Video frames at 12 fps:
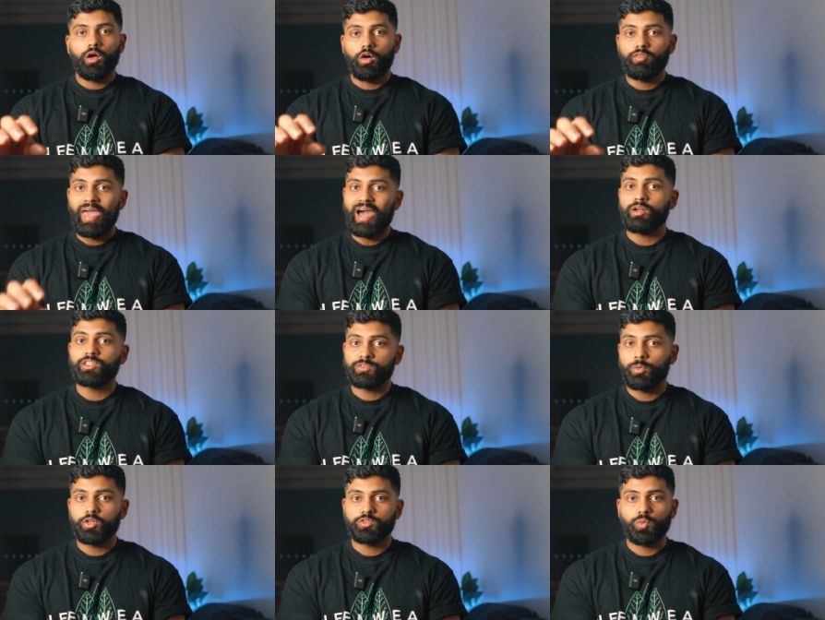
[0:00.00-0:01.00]
of how
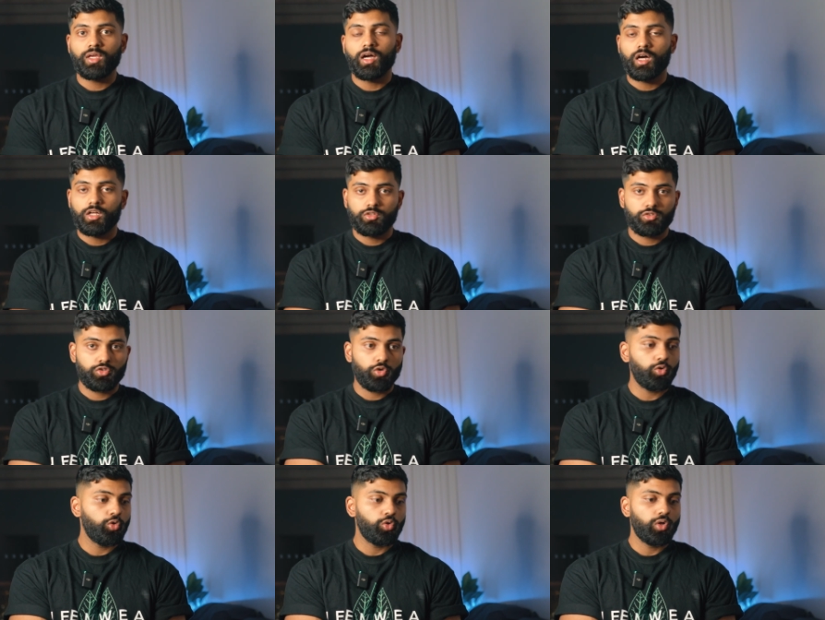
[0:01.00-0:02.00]
disposed we are
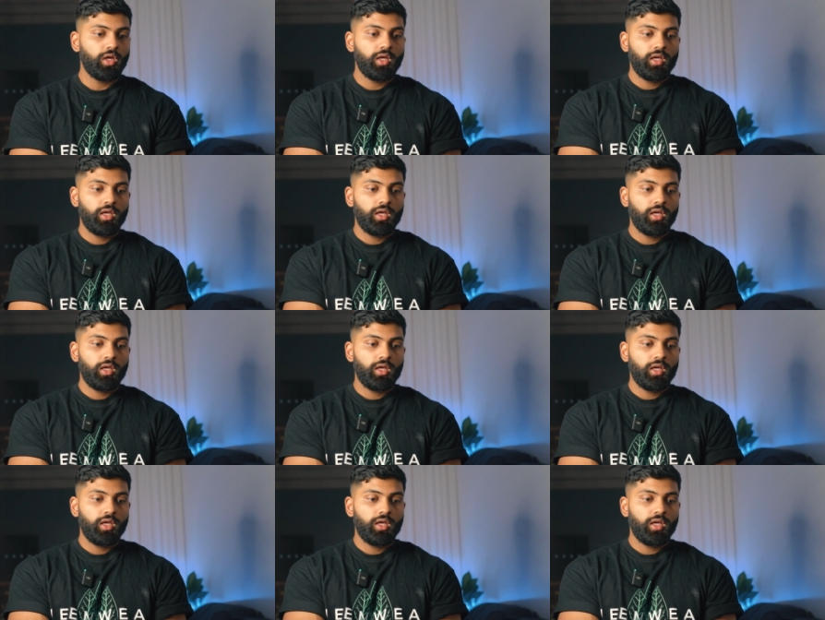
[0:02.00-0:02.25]
to